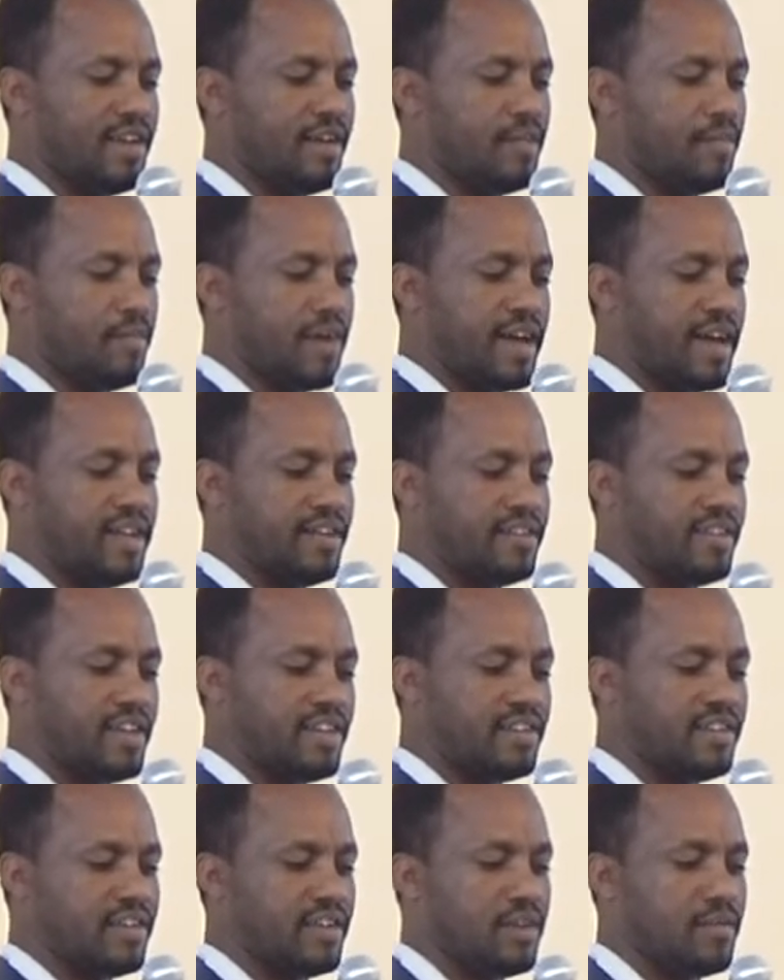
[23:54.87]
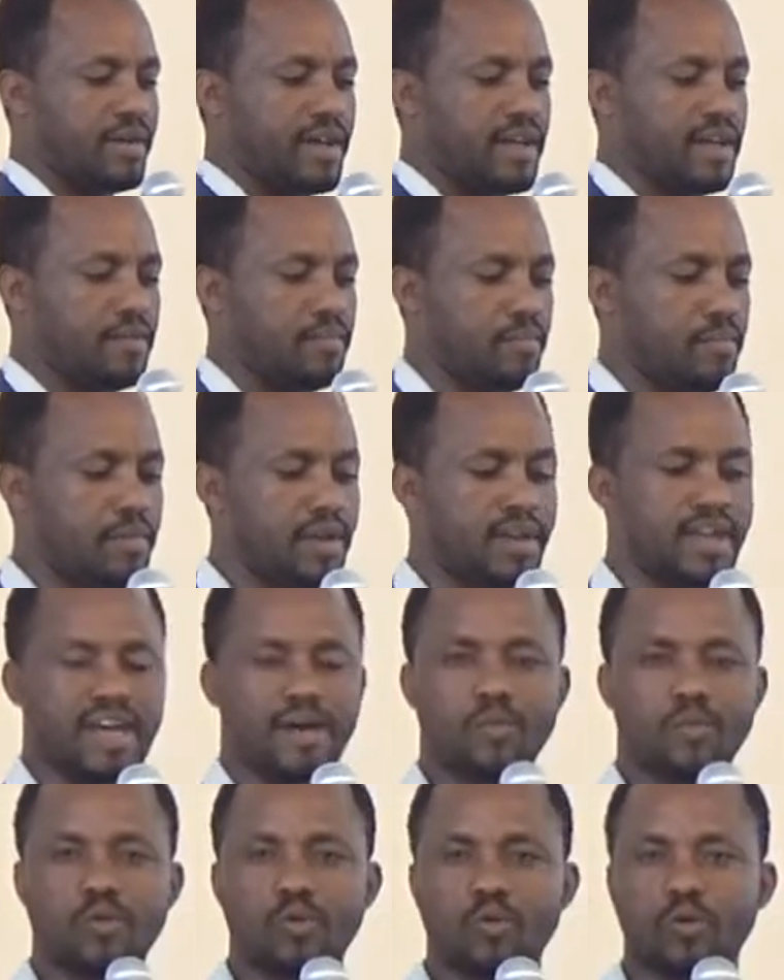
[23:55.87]
by searching by
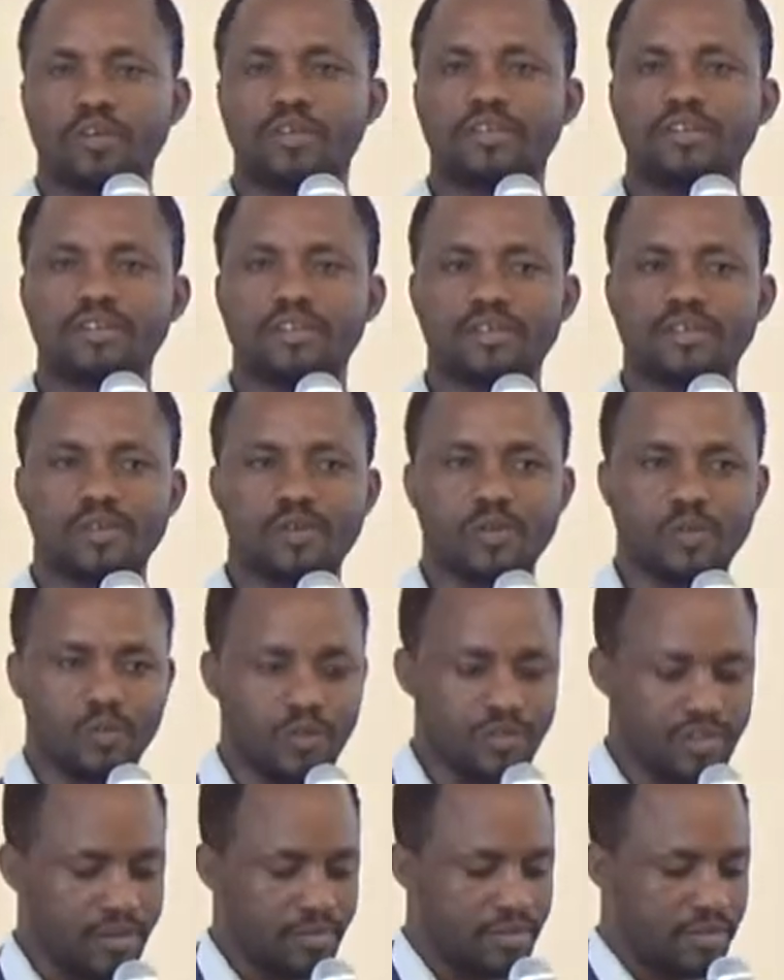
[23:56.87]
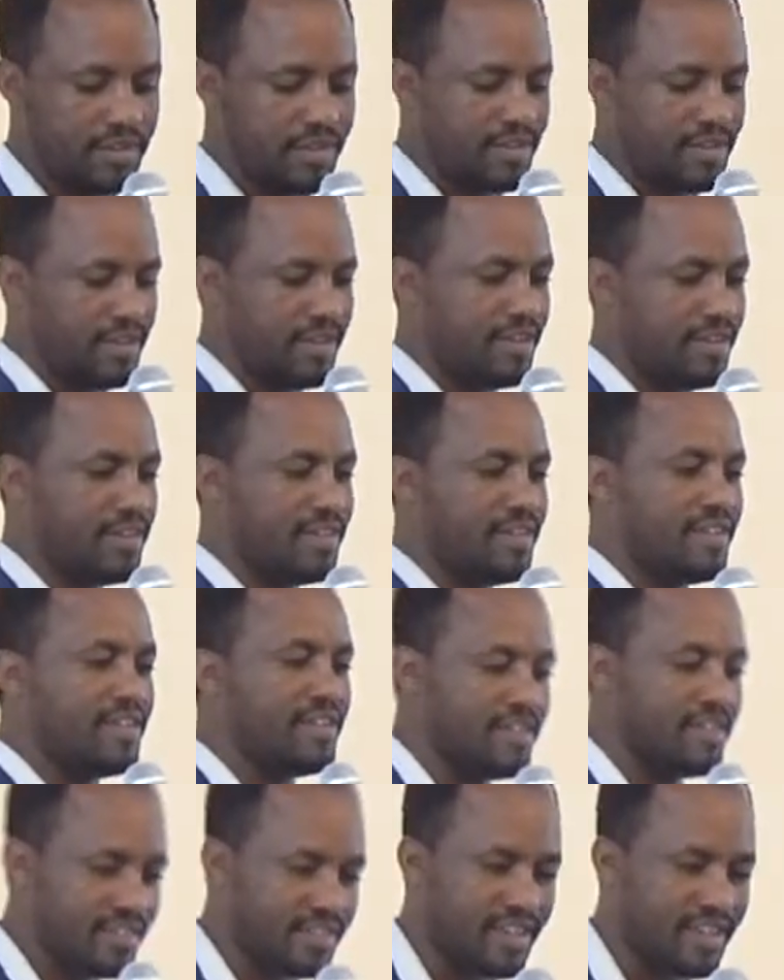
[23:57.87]
Melkamu code contribution.
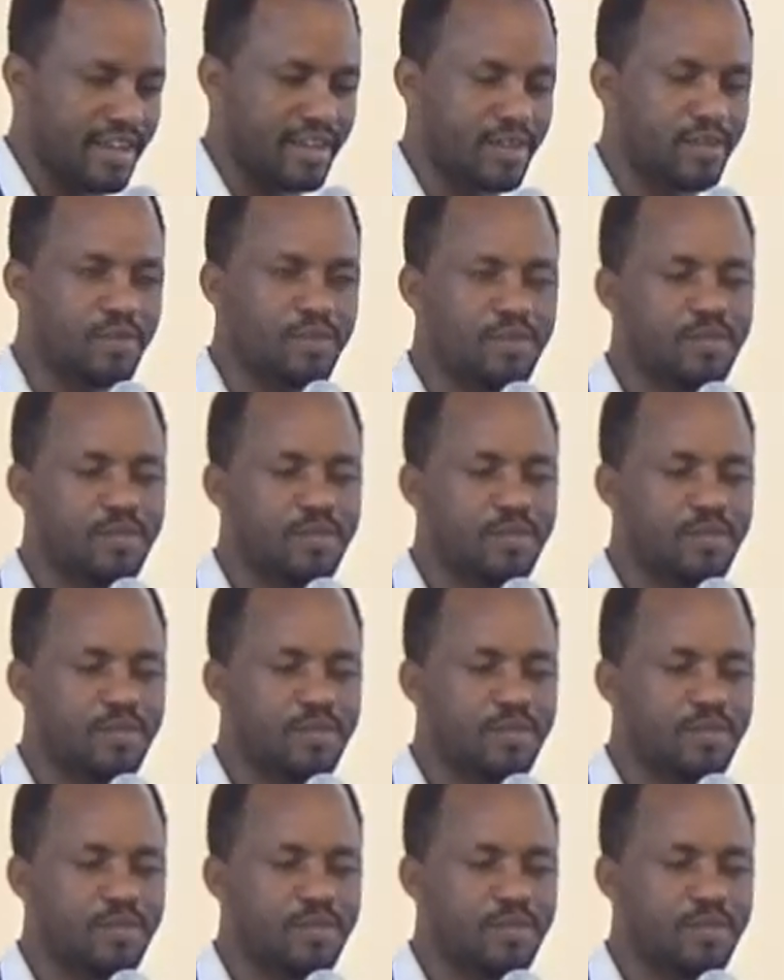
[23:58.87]
Thank you.